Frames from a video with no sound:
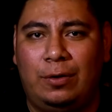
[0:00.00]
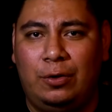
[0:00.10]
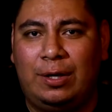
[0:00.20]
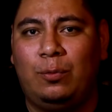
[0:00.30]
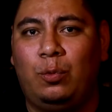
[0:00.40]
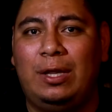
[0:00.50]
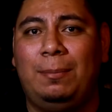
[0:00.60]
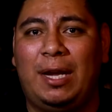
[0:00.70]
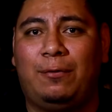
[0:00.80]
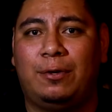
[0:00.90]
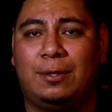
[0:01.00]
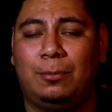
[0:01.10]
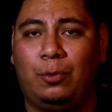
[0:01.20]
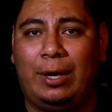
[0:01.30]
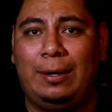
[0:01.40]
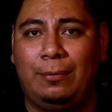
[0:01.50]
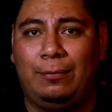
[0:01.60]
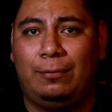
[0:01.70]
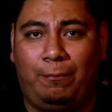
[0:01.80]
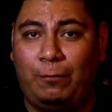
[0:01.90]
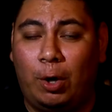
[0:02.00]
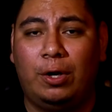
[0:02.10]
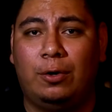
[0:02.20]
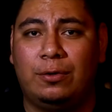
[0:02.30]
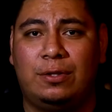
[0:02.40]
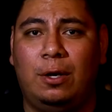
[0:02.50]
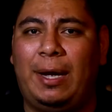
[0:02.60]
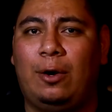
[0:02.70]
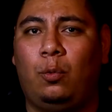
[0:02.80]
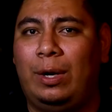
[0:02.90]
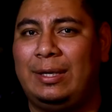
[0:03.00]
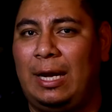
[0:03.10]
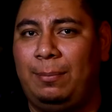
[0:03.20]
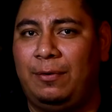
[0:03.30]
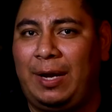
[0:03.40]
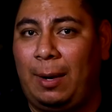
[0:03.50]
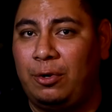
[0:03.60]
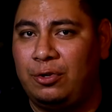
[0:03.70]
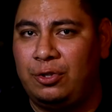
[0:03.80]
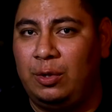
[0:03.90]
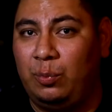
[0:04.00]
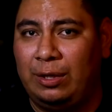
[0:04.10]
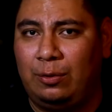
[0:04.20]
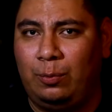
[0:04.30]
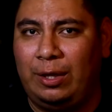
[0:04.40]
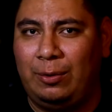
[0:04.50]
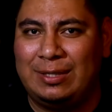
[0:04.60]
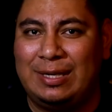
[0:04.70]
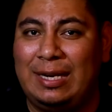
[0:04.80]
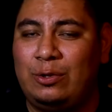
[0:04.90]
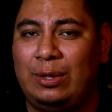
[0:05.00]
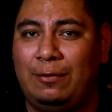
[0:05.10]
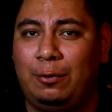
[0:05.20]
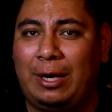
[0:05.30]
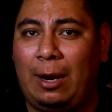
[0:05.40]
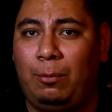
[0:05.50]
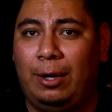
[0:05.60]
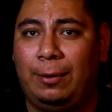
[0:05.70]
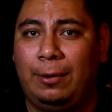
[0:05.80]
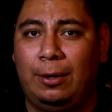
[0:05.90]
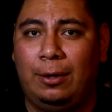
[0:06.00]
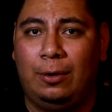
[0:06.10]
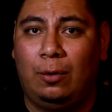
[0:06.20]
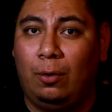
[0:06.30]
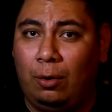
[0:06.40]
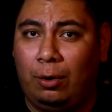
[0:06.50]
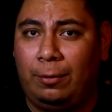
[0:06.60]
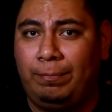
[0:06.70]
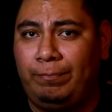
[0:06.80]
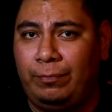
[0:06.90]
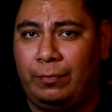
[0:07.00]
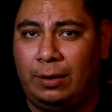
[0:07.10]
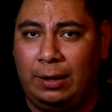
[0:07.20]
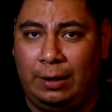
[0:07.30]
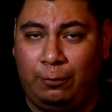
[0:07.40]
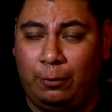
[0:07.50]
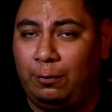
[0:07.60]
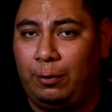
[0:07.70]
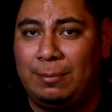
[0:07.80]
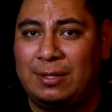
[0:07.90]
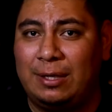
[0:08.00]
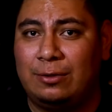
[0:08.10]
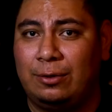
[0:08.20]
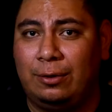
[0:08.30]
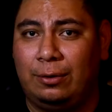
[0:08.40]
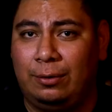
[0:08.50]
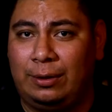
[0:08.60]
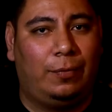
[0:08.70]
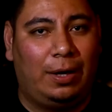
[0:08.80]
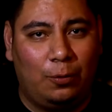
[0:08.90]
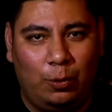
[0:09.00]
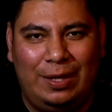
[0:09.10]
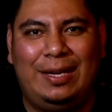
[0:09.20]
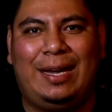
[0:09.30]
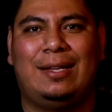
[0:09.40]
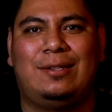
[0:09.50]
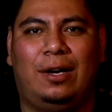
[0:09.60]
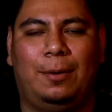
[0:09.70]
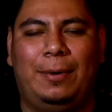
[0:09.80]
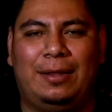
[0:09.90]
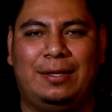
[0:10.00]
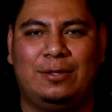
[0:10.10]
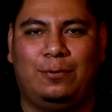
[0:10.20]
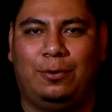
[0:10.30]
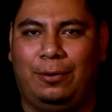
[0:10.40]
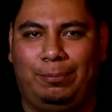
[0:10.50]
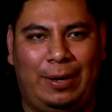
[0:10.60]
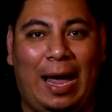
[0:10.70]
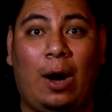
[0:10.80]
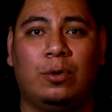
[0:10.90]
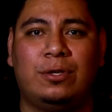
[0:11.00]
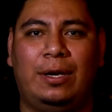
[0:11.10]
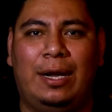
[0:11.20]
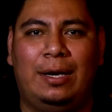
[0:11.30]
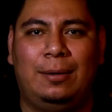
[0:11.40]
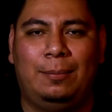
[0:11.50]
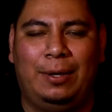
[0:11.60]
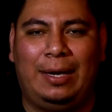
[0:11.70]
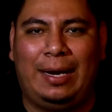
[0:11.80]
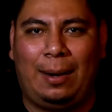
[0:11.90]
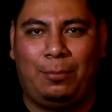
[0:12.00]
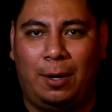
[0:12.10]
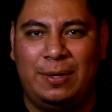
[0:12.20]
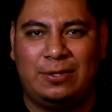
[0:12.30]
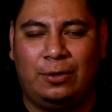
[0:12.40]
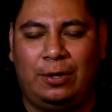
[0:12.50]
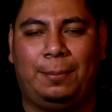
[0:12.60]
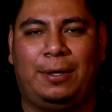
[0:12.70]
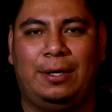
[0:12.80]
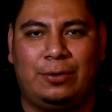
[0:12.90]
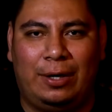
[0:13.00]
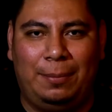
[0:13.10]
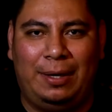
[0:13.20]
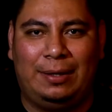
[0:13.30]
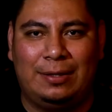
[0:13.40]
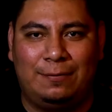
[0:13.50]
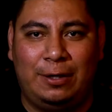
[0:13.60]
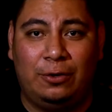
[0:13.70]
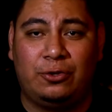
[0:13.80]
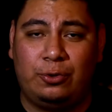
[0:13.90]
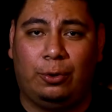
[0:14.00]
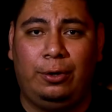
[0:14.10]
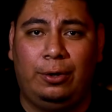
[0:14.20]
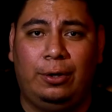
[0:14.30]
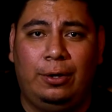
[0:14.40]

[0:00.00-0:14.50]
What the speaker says: you can really make for some great photos no matter what type of camera you're shooting with, whether it's an entry-level camera or a full frame sensor. I really can't talk about this for hours on end, but like I promised earlier, I'm going to try to make this video short.